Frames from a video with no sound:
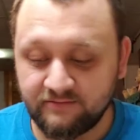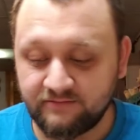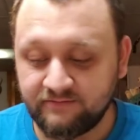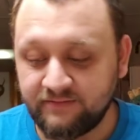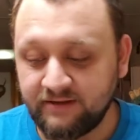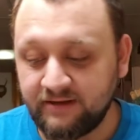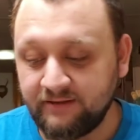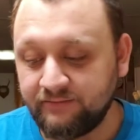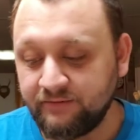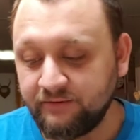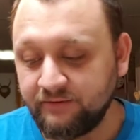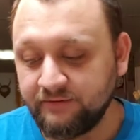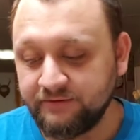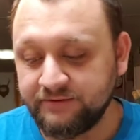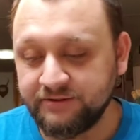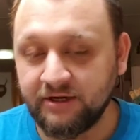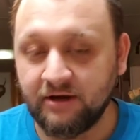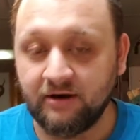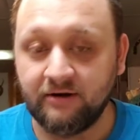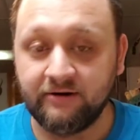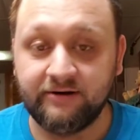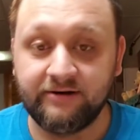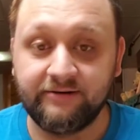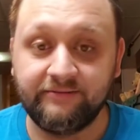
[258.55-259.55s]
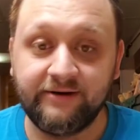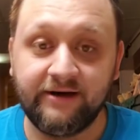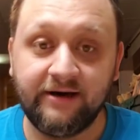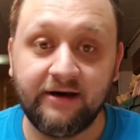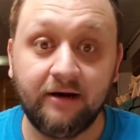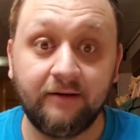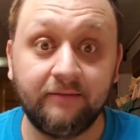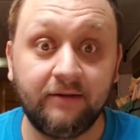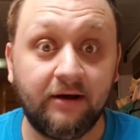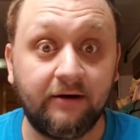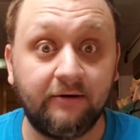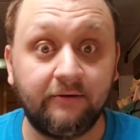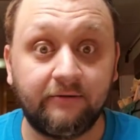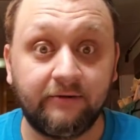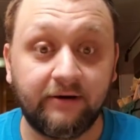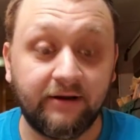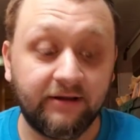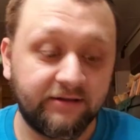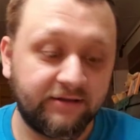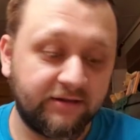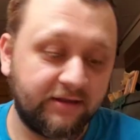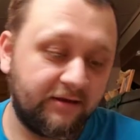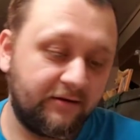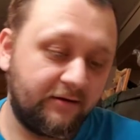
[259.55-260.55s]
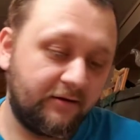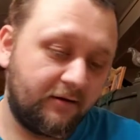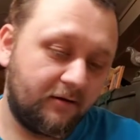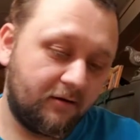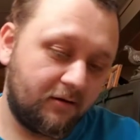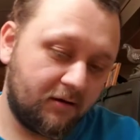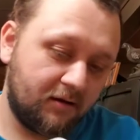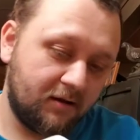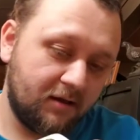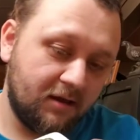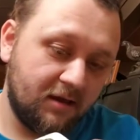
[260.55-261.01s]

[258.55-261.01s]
people talking about them, how great they are.